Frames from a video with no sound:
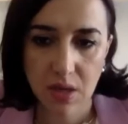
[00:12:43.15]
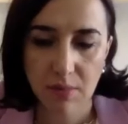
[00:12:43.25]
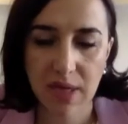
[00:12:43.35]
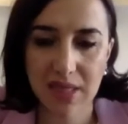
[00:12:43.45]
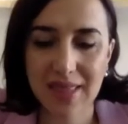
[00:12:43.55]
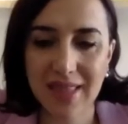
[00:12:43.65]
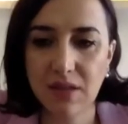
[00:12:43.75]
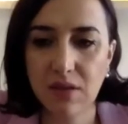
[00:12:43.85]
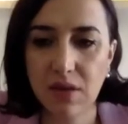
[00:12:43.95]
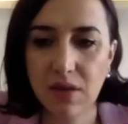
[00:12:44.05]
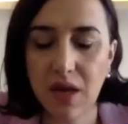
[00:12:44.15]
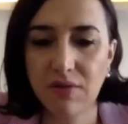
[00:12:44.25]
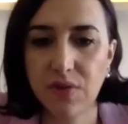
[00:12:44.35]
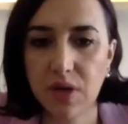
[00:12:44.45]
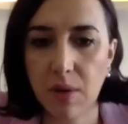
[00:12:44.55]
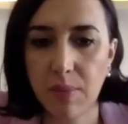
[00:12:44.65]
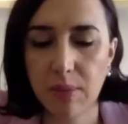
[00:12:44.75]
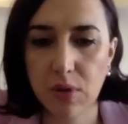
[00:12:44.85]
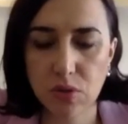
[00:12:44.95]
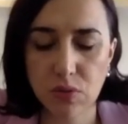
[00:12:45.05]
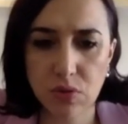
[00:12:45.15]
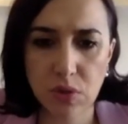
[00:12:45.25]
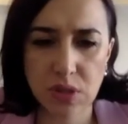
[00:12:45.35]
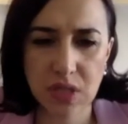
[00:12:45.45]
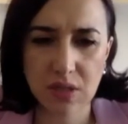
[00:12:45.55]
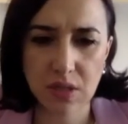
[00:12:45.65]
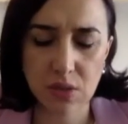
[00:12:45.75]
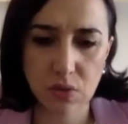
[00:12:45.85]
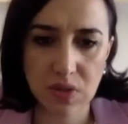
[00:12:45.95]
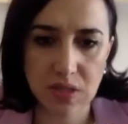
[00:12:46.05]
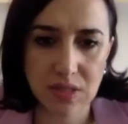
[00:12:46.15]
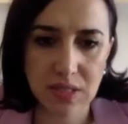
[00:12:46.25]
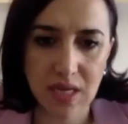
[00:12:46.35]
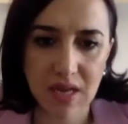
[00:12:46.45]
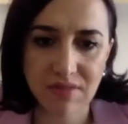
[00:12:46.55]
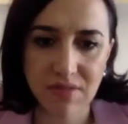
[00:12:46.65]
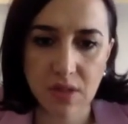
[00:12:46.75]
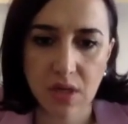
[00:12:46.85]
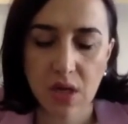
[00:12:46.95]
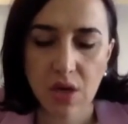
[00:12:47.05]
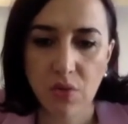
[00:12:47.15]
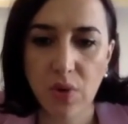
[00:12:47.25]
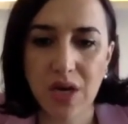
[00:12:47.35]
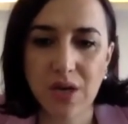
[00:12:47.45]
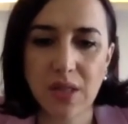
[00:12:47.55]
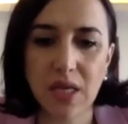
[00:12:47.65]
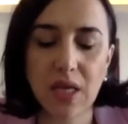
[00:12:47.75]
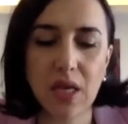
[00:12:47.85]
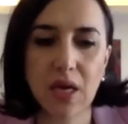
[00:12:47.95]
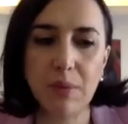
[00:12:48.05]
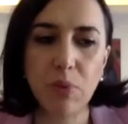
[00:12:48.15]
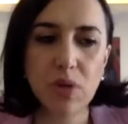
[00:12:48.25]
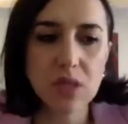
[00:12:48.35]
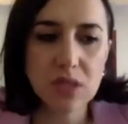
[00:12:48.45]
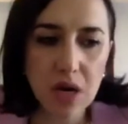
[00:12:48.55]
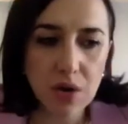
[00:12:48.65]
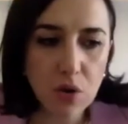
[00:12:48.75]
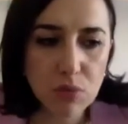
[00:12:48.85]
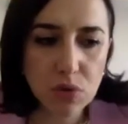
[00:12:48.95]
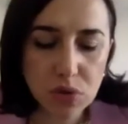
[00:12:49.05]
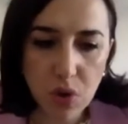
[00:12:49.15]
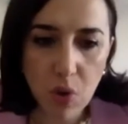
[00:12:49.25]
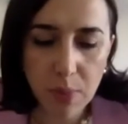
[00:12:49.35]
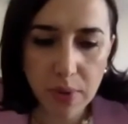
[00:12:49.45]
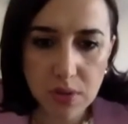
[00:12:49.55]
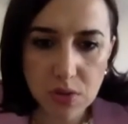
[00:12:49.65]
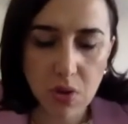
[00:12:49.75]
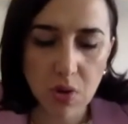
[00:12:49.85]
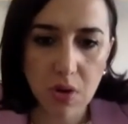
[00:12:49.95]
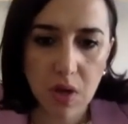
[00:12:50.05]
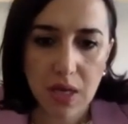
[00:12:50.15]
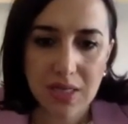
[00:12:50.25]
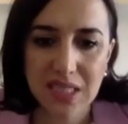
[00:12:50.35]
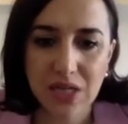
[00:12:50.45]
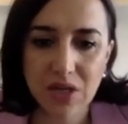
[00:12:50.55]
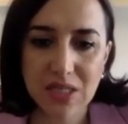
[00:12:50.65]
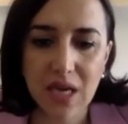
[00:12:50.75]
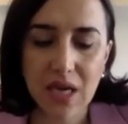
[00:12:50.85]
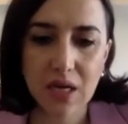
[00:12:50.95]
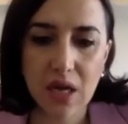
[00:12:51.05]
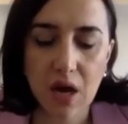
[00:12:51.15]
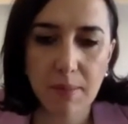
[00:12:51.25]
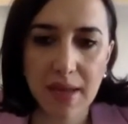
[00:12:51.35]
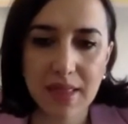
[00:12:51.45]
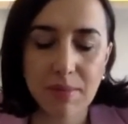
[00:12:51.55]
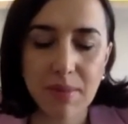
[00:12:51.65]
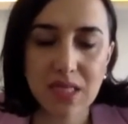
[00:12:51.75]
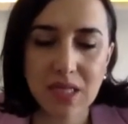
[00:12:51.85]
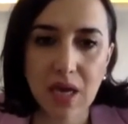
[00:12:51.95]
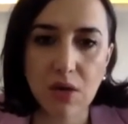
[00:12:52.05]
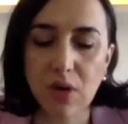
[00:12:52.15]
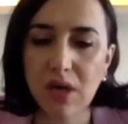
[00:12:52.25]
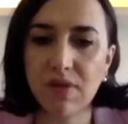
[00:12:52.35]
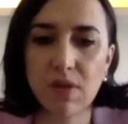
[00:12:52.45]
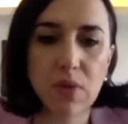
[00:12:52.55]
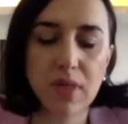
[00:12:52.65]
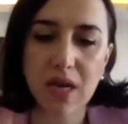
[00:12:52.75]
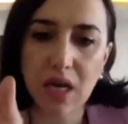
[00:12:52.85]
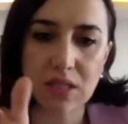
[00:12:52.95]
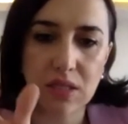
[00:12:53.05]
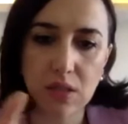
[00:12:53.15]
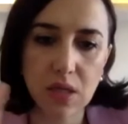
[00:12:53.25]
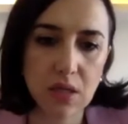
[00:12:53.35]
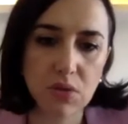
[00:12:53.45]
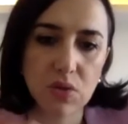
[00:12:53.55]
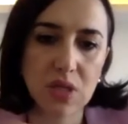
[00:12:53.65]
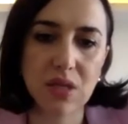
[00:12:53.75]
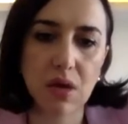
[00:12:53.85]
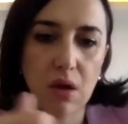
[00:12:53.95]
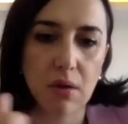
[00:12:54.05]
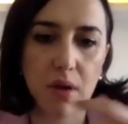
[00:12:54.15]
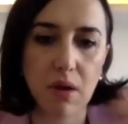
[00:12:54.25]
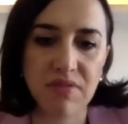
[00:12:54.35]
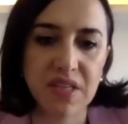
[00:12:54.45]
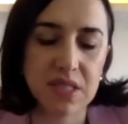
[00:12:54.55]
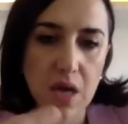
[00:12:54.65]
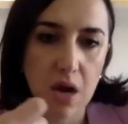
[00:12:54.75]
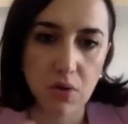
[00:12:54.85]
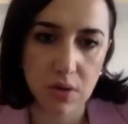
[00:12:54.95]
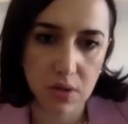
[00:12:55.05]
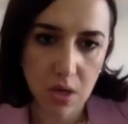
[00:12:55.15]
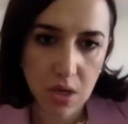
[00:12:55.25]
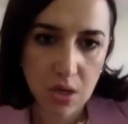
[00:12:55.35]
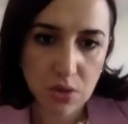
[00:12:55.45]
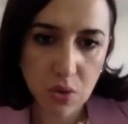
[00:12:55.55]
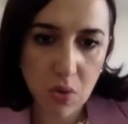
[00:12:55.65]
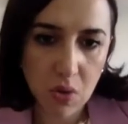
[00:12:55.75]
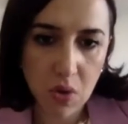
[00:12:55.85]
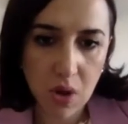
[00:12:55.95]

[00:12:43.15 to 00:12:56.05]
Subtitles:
But later, after a couple, because we knew it started in 2011, where the borders are almost open. So Syrians can come and Lebanese can go even with an ID. They don't need a visa or so.